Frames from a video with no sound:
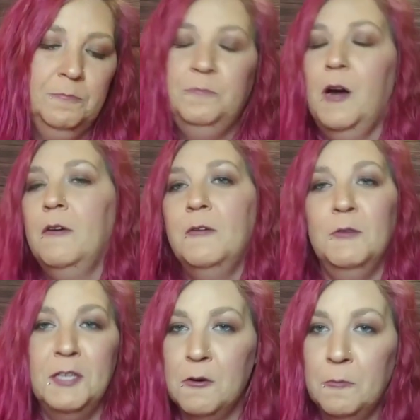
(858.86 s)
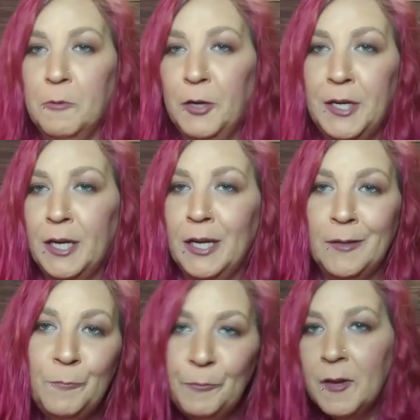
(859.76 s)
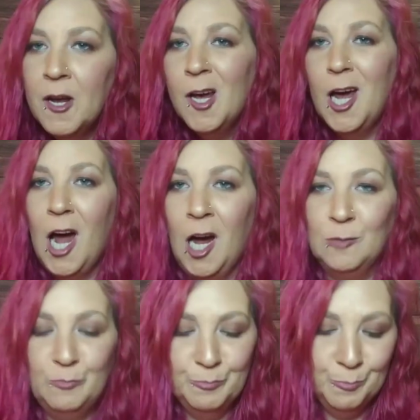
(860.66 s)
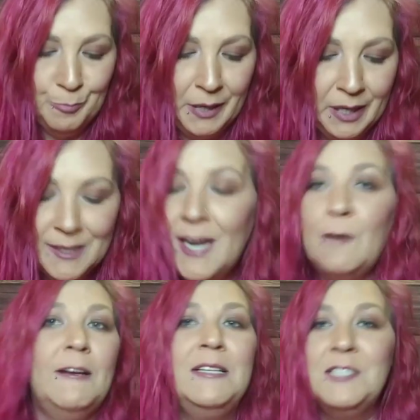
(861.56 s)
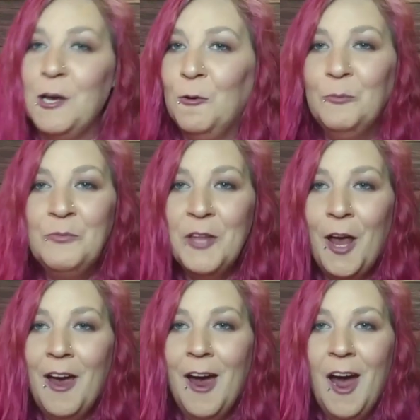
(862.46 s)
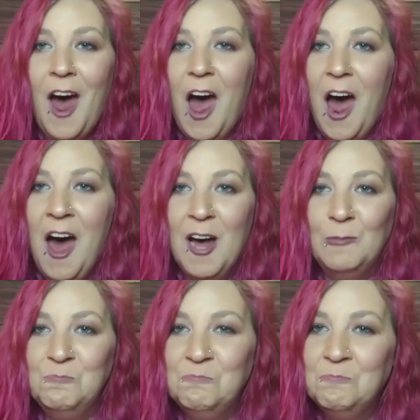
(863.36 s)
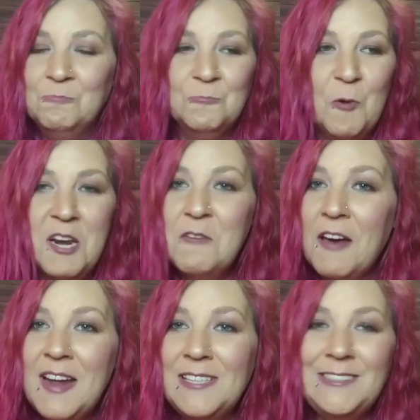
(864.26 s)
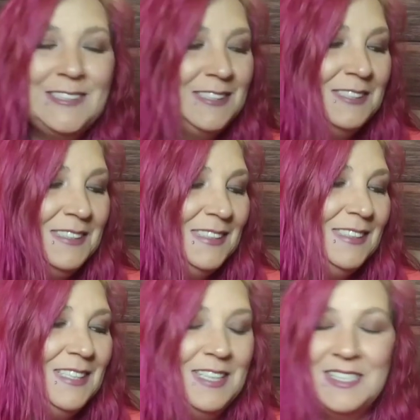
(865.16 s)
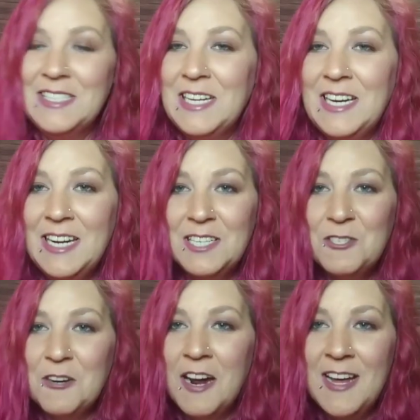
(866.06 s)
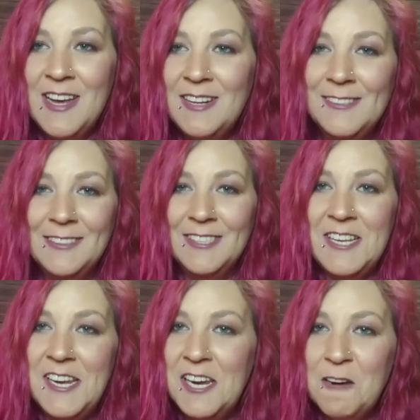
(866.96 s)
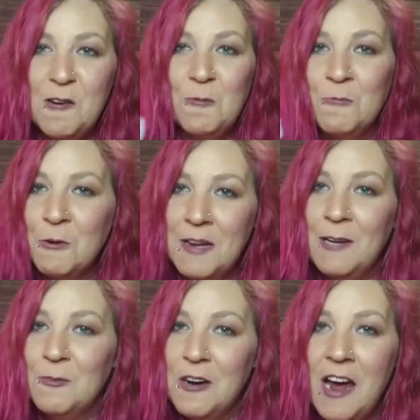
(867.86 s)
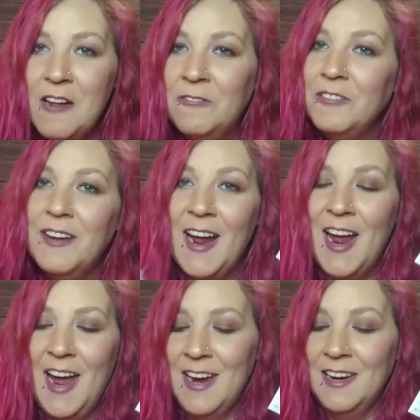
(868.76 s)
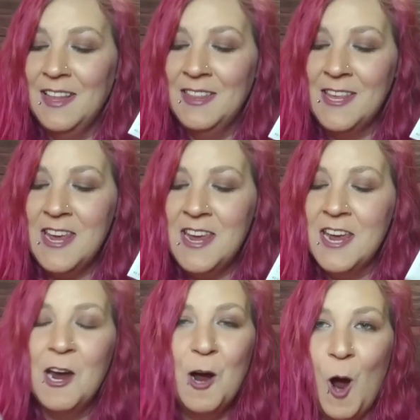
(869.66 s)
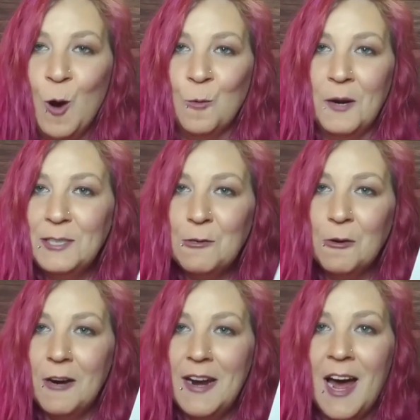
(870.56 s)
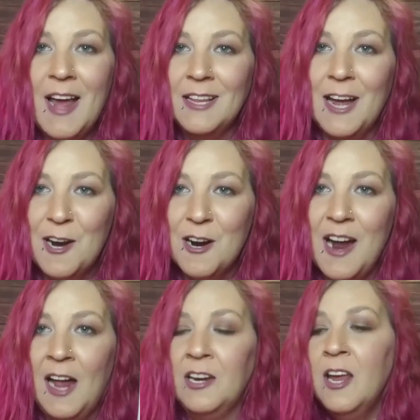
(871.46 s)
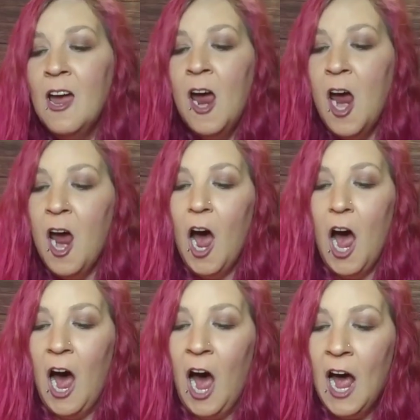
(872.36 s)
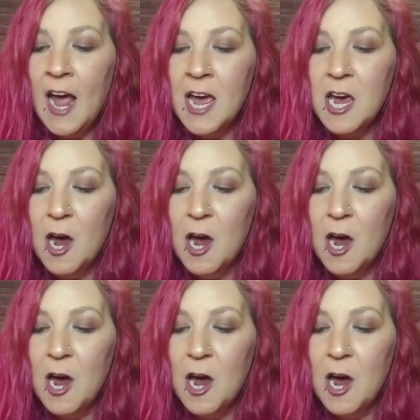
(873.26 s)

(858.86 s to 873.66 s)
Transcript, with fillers: probably when they were putting it in, but anyway, so one of you guys is going to get to try the Rodeo Drive and the Retrograde highlighter. And I